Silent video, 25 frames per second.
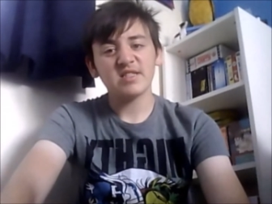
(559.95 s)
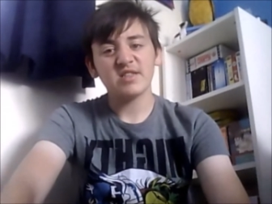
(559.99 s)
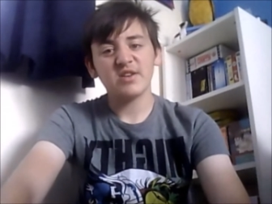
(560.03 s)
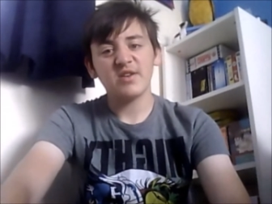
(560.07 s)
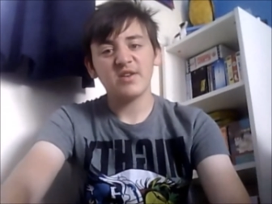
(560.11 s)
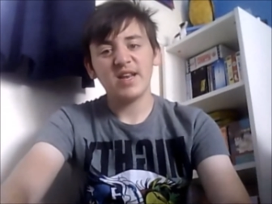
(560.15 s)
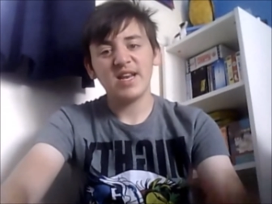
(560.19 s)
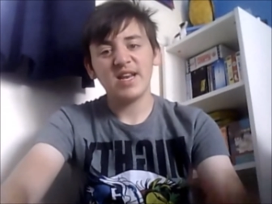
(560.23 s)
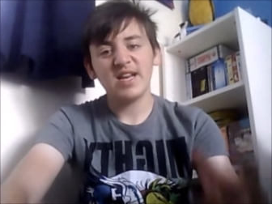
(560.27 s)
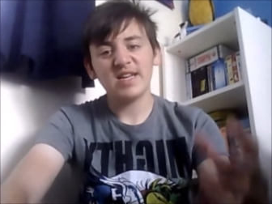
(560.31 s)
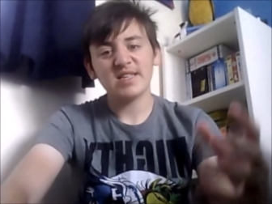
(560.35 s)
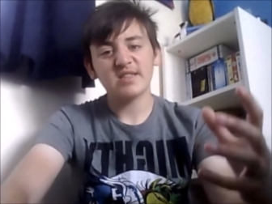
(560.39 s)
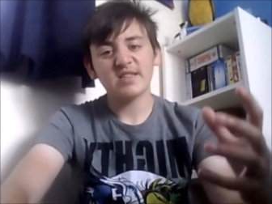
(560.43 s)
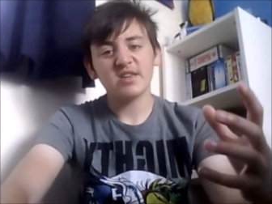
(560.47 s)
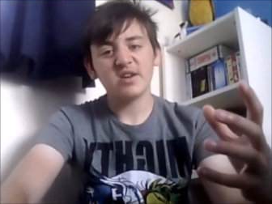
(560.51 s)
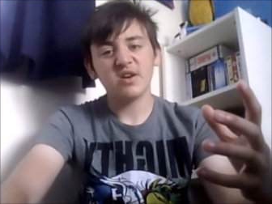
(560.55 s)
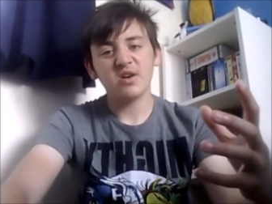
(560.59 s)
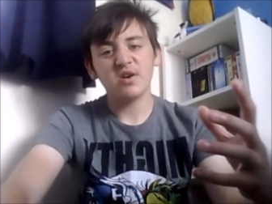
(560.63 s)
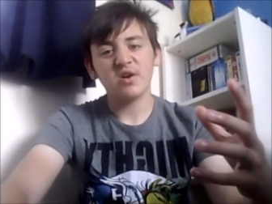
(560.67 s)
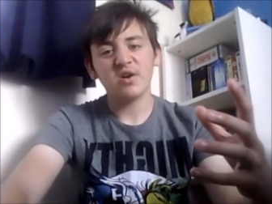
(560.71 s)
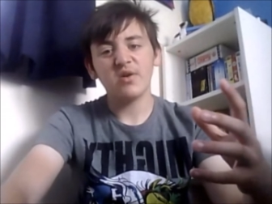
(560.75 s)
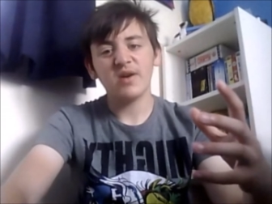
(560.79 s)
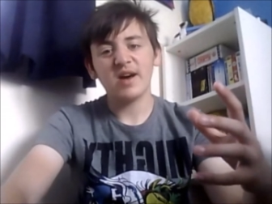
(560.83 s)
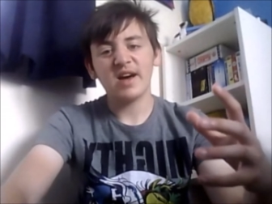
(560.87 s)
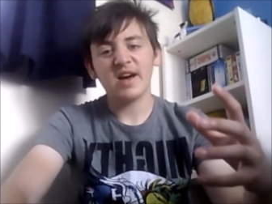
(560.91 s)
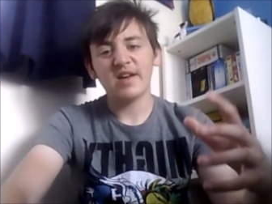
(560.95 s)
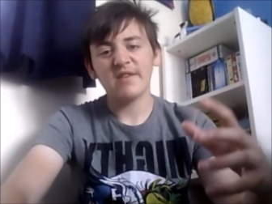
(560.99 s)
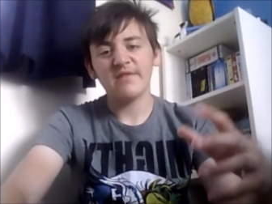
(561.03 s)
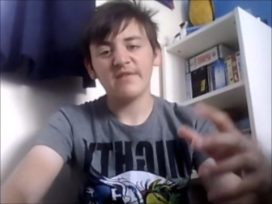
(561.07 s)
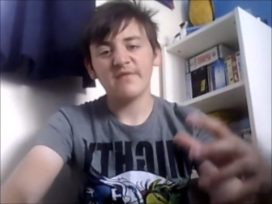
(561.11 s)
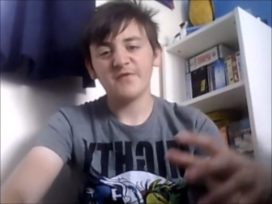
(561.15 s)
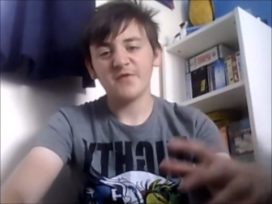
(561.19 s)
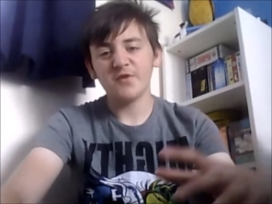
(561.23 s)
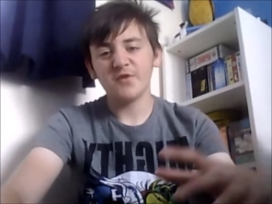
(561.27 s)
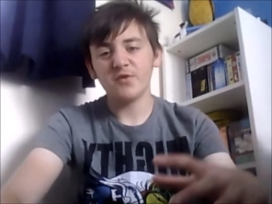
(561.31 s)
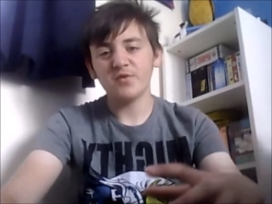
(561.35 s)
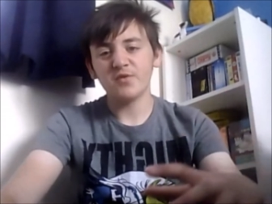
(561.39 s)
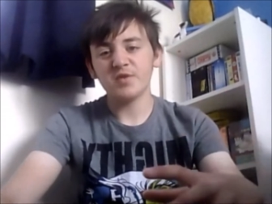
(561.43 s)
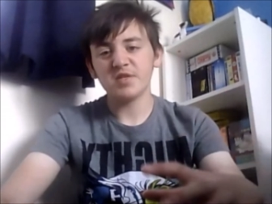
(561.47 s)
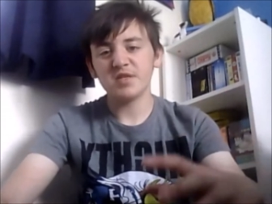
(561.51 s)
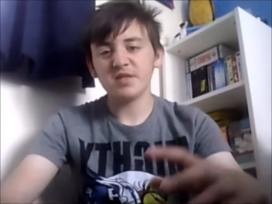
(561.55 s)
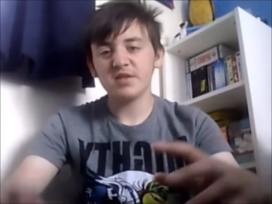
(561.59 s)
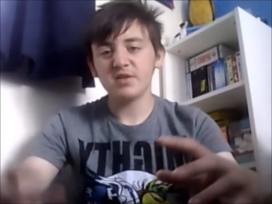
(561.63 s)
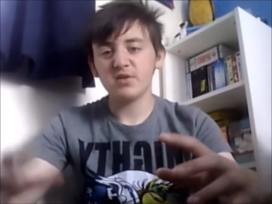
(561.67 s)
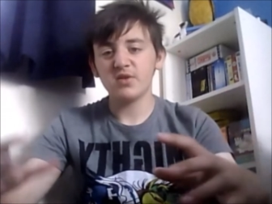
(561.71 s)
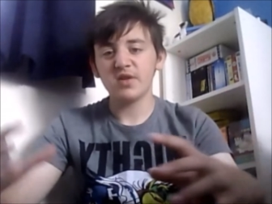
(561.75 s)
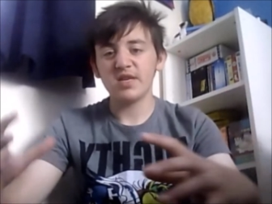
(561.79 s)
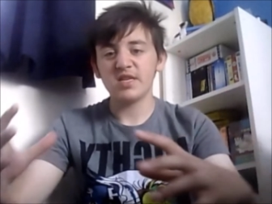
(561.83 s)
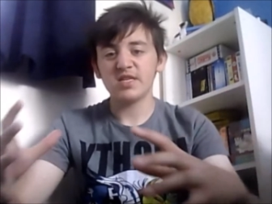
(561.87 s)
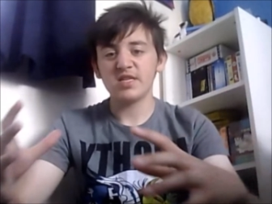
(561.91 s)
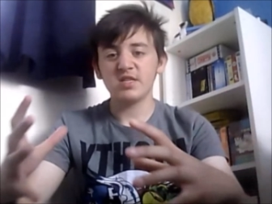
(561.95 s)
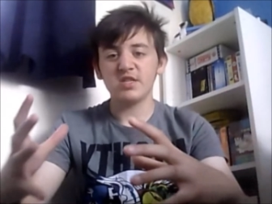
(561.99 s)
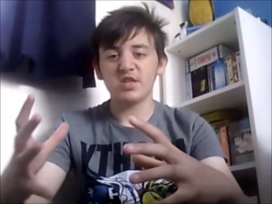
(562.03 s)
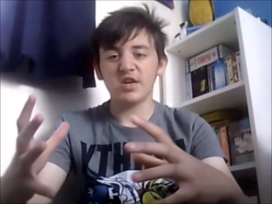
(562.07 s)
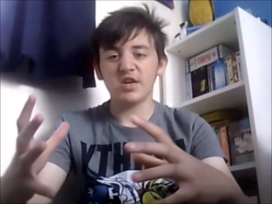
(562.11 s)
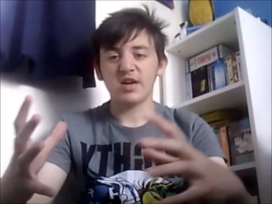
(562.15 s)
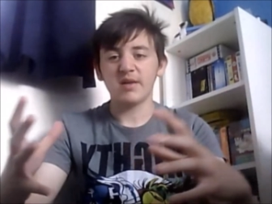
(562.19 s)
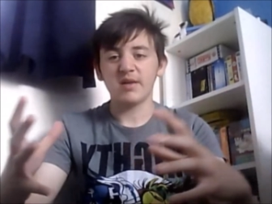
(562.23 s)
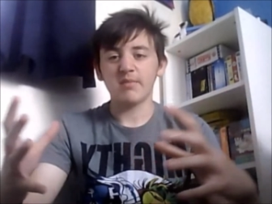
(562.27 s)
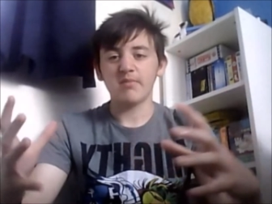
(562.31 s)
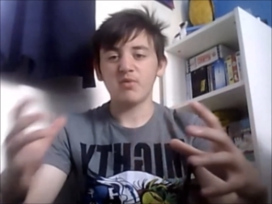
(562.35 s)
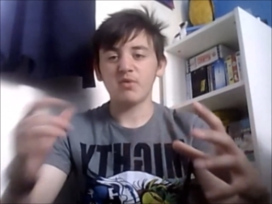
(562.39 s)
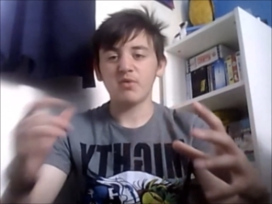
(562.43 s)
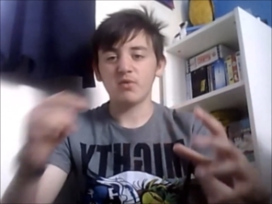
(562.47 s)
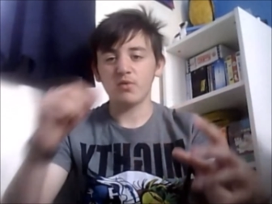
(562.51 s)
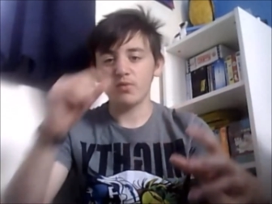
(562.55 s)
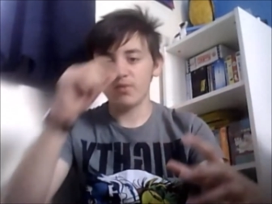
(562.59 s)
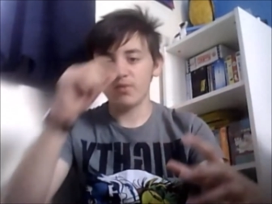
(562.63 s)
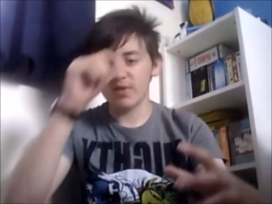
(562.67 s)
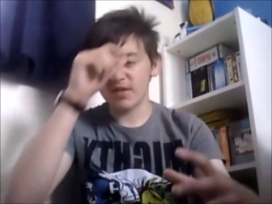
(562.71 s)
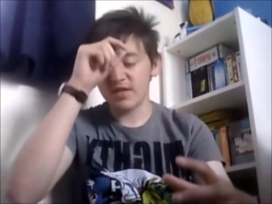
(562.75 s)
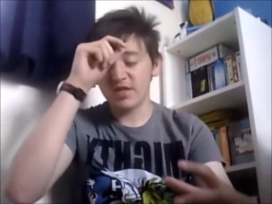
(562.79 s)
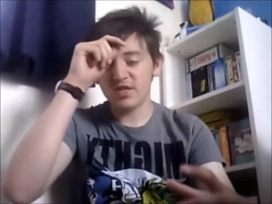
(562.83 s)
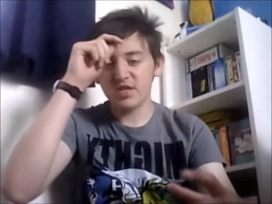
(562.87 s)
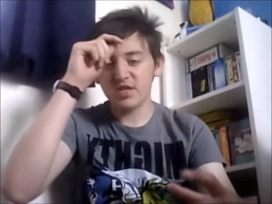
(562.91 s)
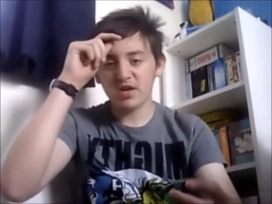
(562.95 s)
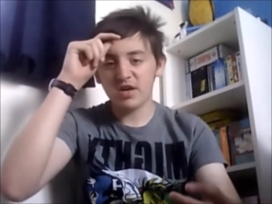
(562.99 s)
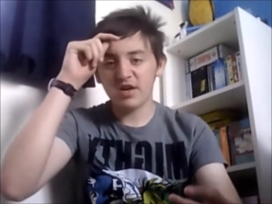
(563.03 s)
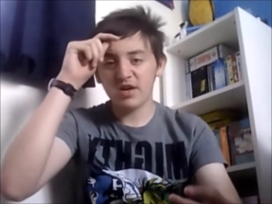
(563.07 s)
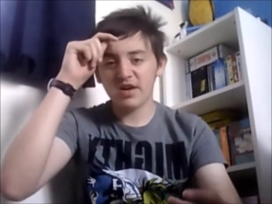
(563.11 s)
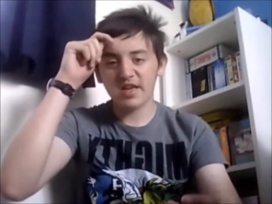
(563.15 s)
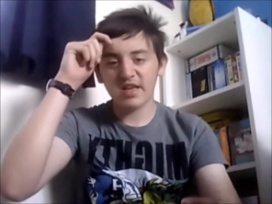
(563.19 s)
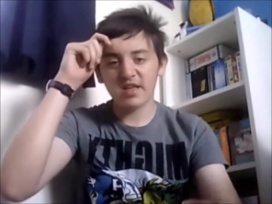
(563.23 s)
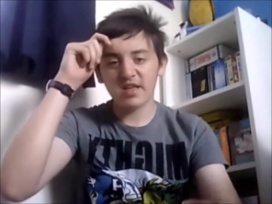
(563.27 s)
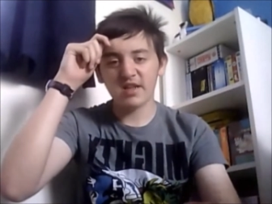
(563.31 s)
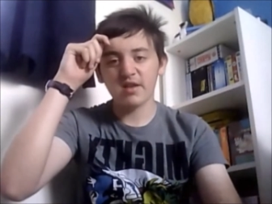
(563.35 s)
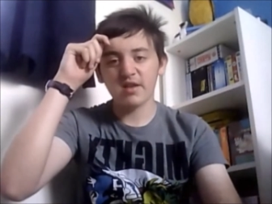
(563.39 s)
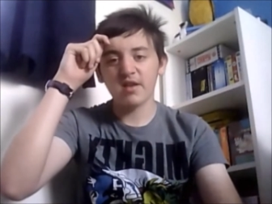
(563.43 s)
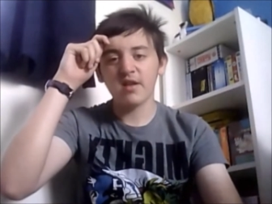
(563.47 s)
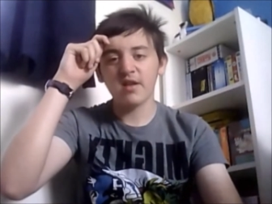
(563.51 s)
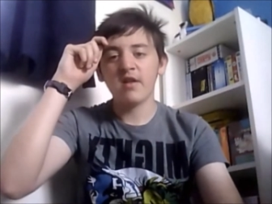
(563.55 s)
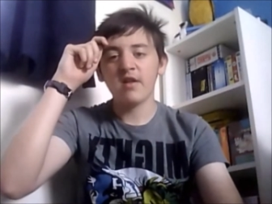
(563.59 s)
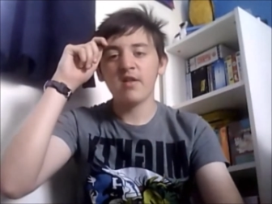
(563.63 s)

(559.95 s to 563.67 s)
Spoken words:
so he lets go and falls into this giant pool with a shark in,